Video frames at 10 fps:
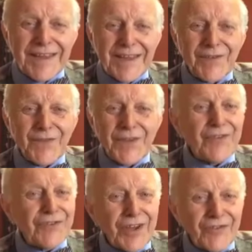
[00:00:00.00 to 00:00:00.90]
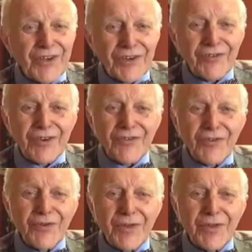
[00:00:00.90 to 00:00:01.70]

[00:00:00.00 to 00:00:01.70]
If this does interest you,